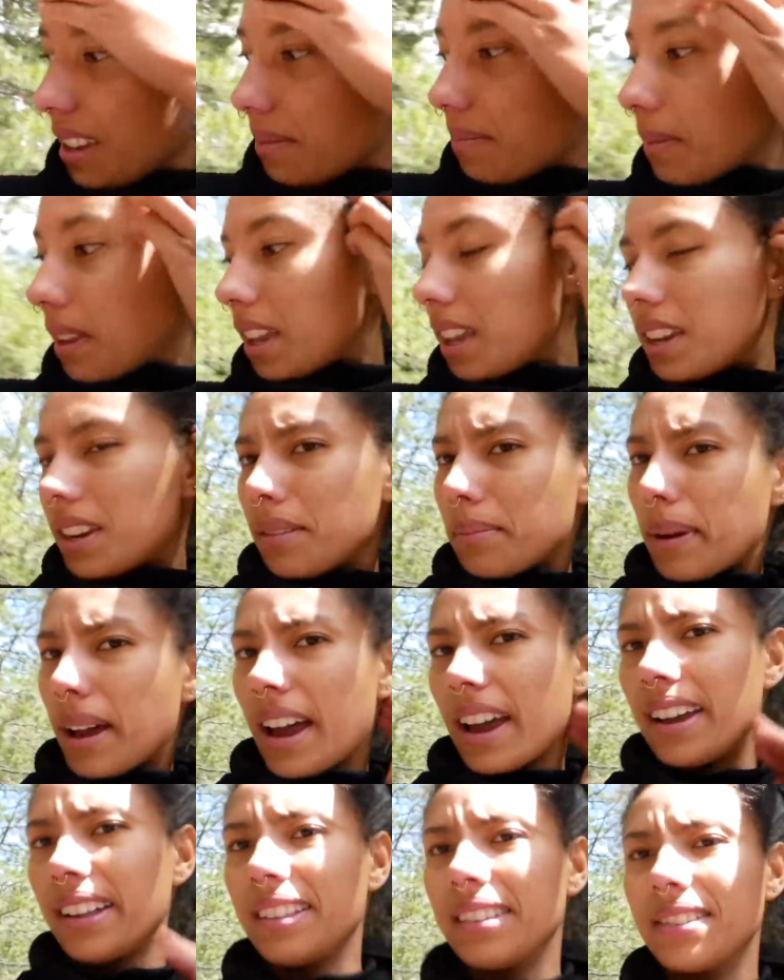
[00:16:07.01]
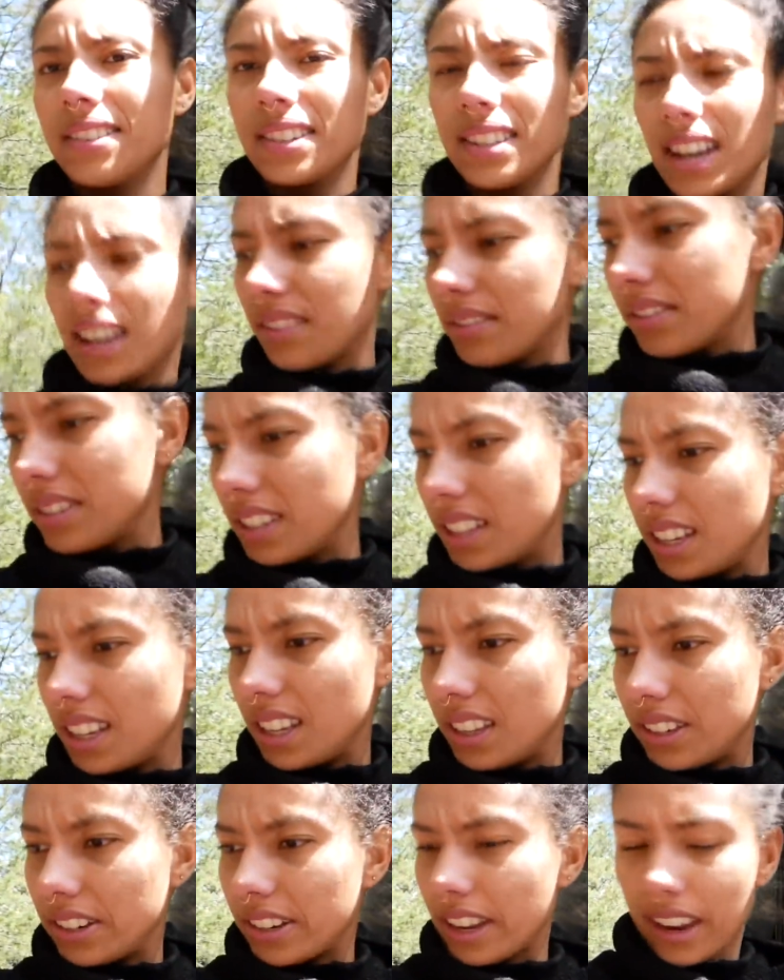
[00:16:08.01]
Making a pile of stuff to
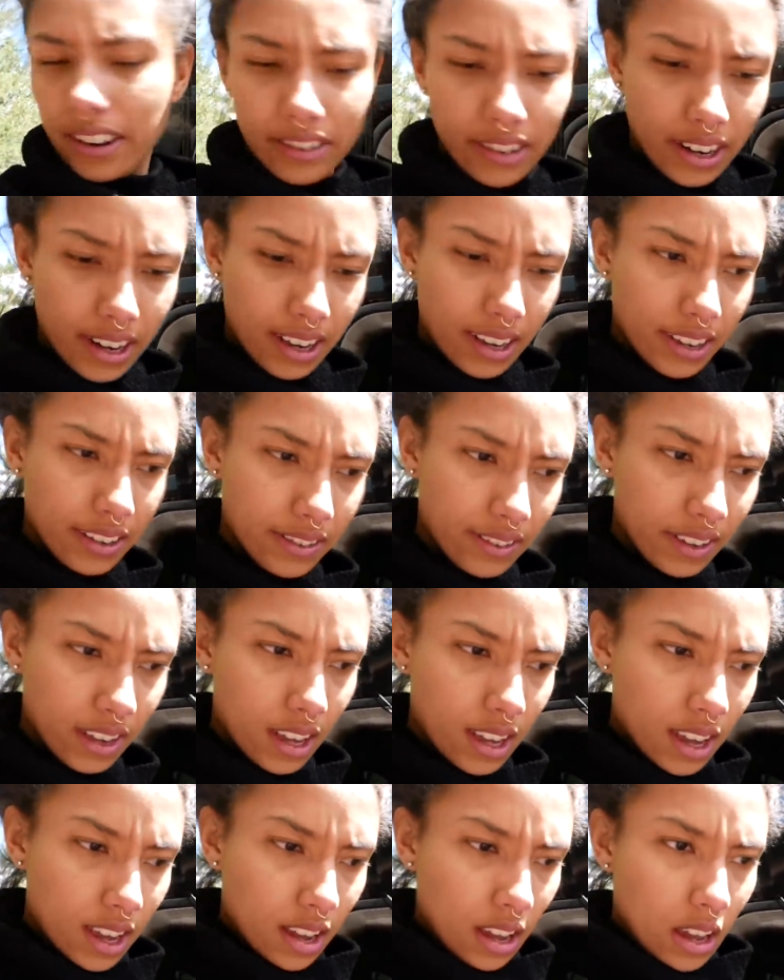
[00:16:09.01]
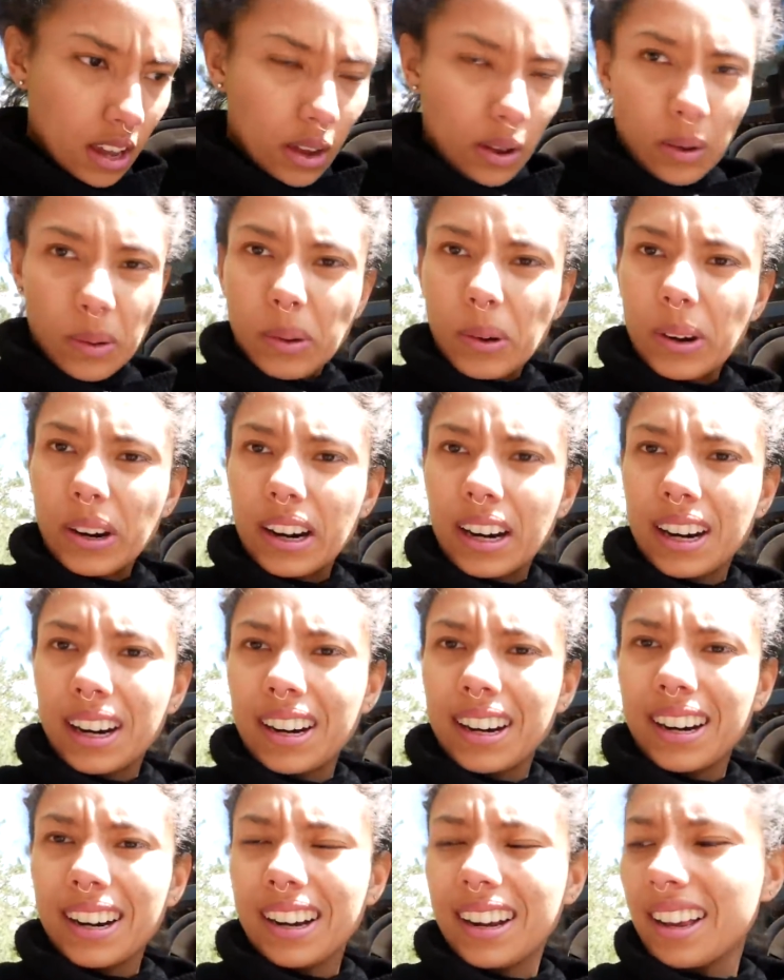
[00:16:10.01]
either get rid of
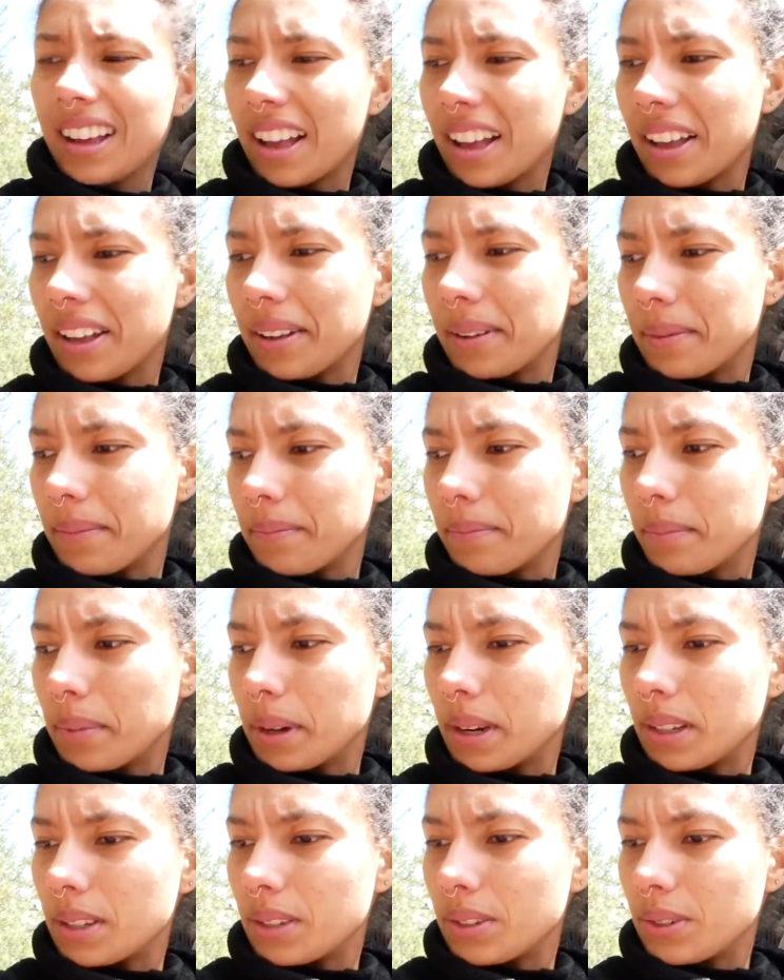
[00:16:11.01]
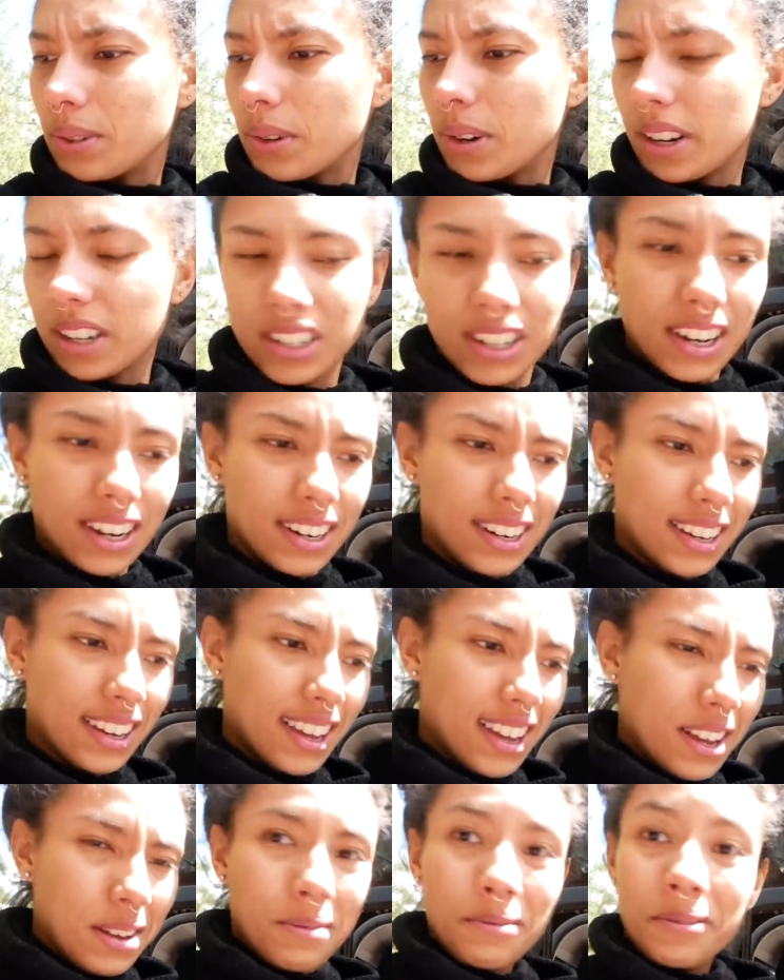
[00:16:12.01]
or put into storage, and
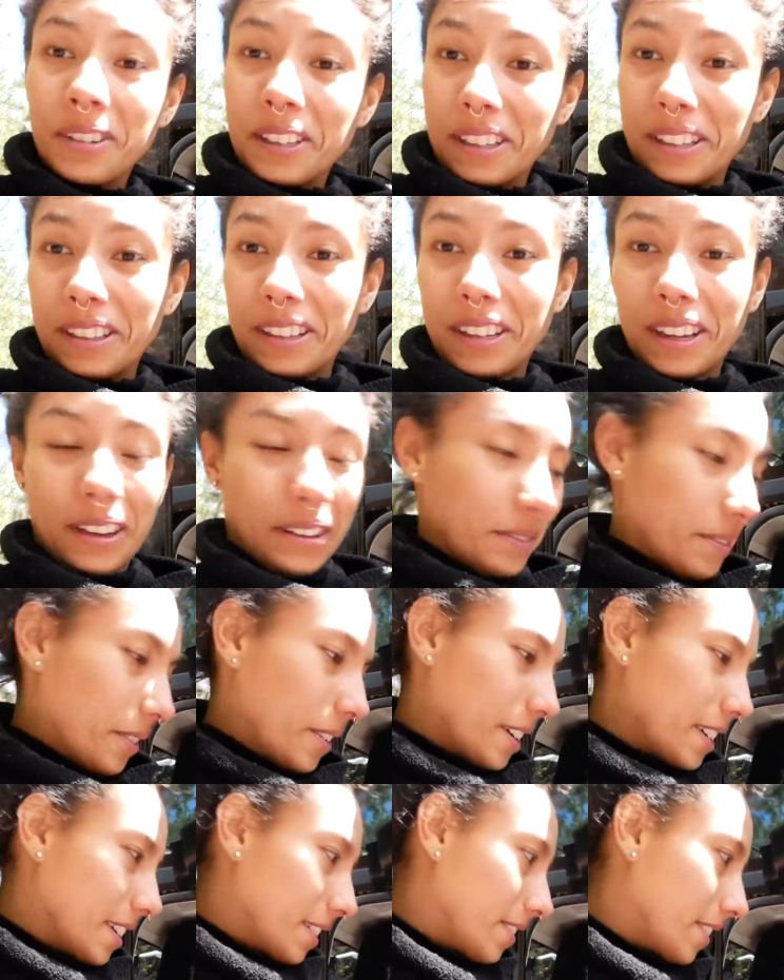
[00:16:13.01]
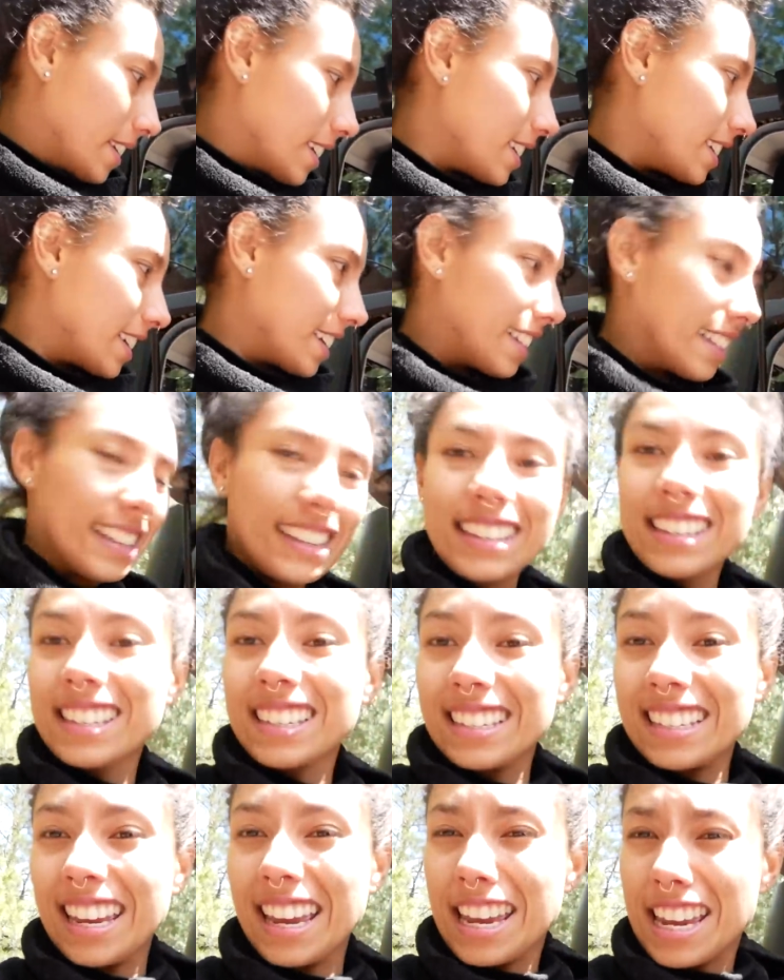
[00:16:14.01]
really looking forward to finishing this
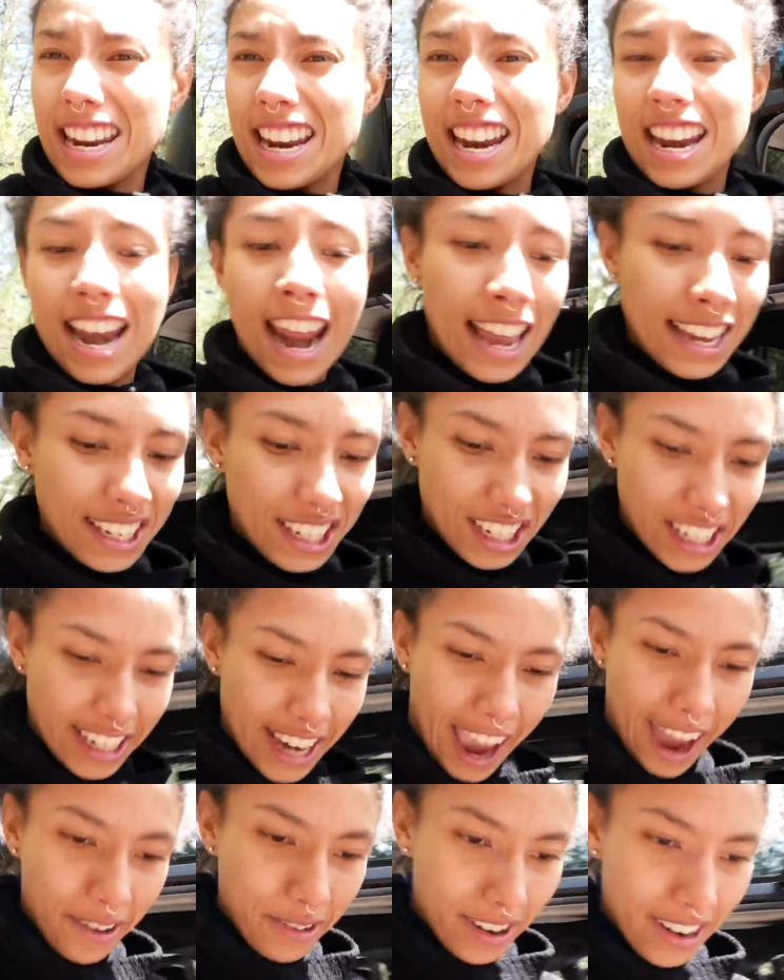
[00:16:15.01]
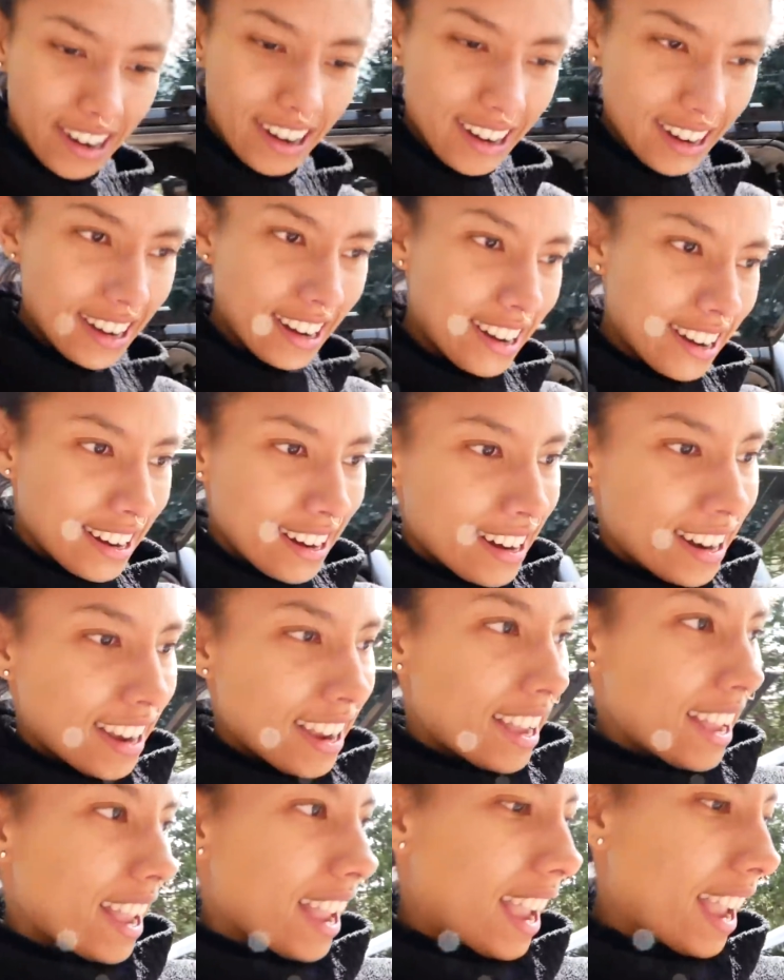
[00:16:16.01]
and taking a nice shower.
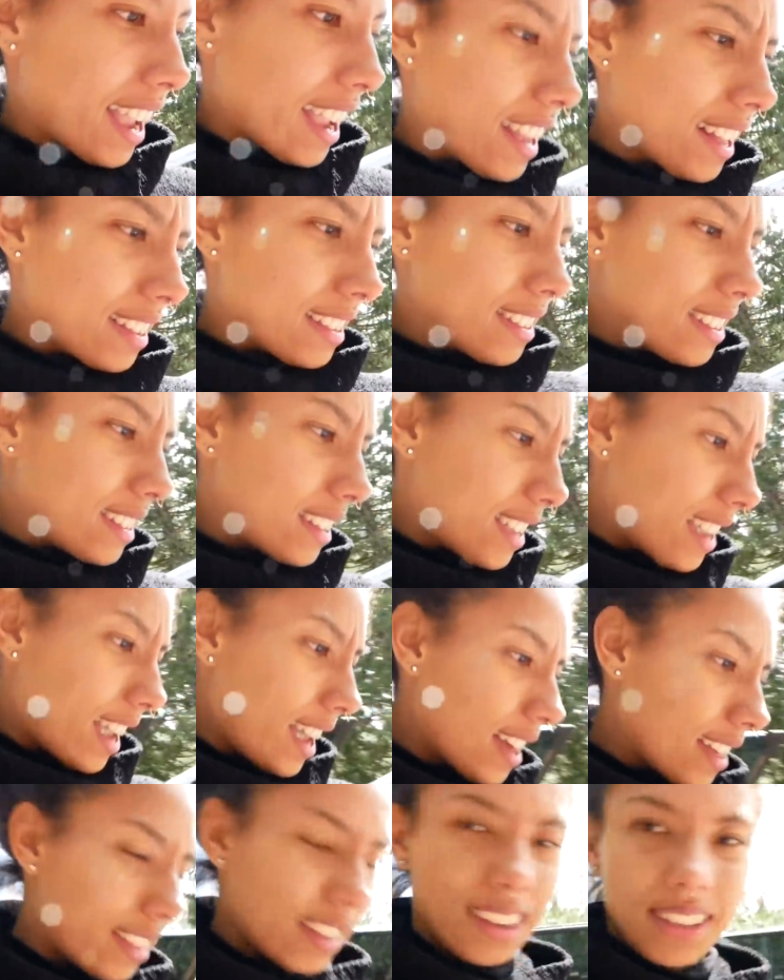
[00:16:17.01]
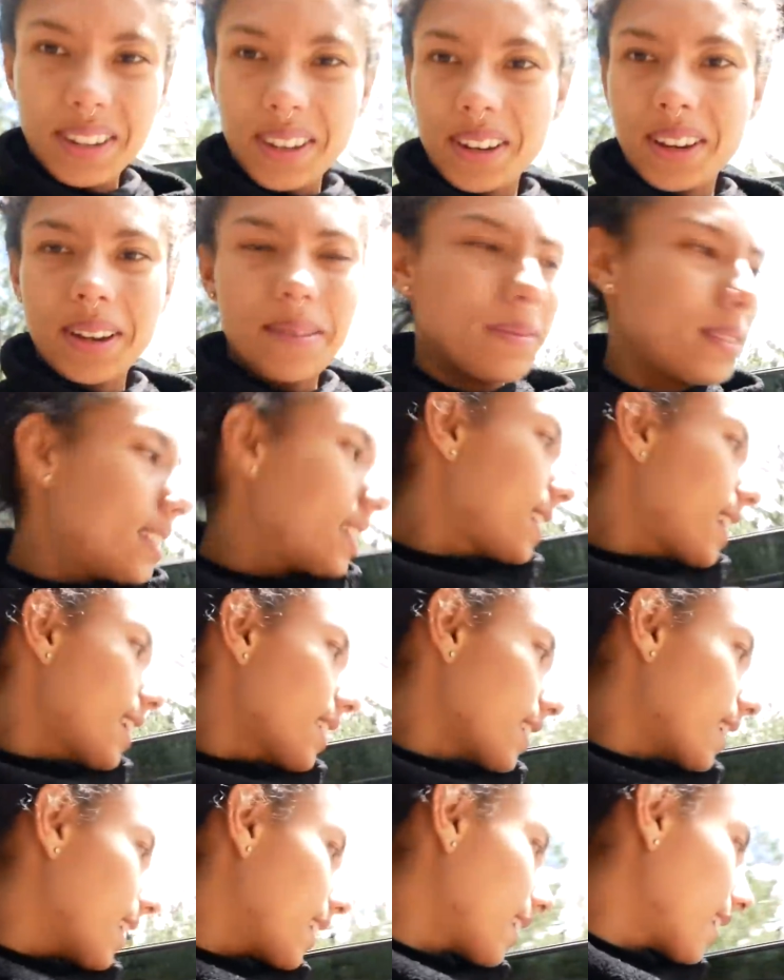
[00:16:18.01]
And yeah, things are coming
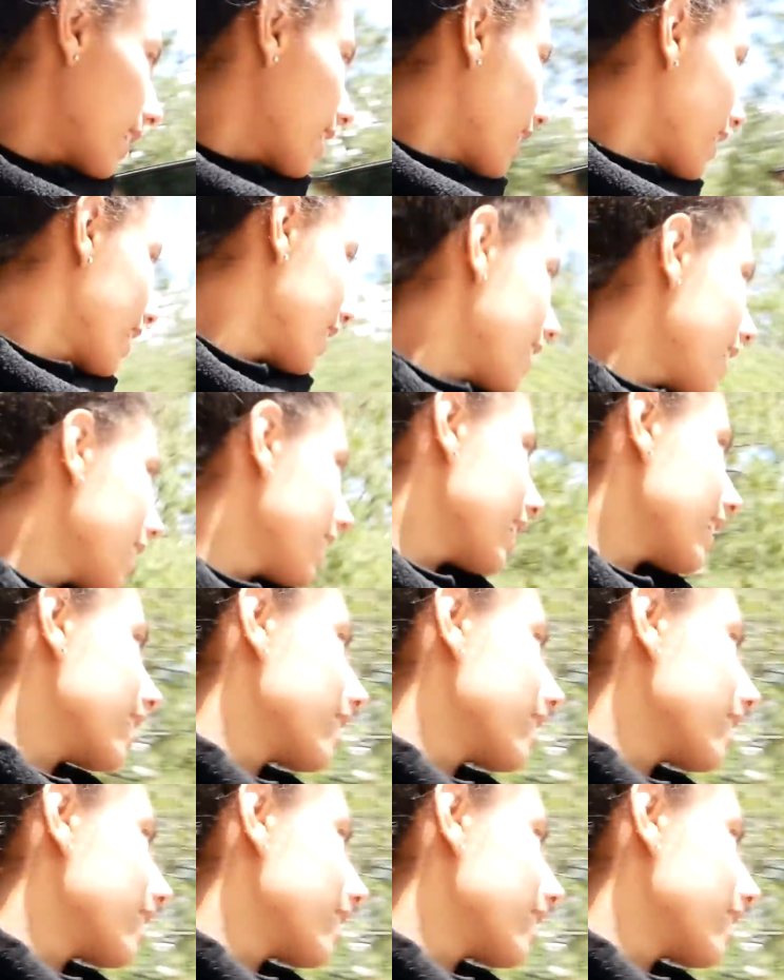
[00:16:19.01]
together. I like it.